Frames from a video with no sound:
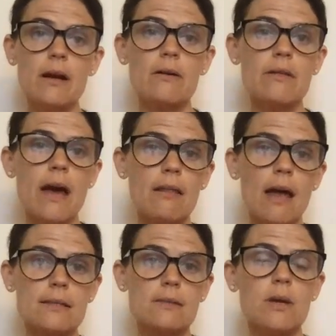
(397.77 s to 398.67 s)
or that
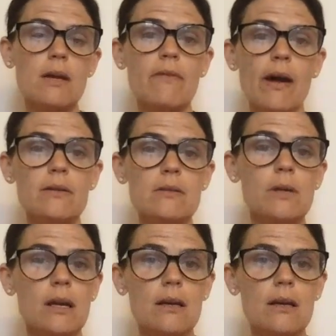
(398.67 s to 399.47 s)
last week, finals week,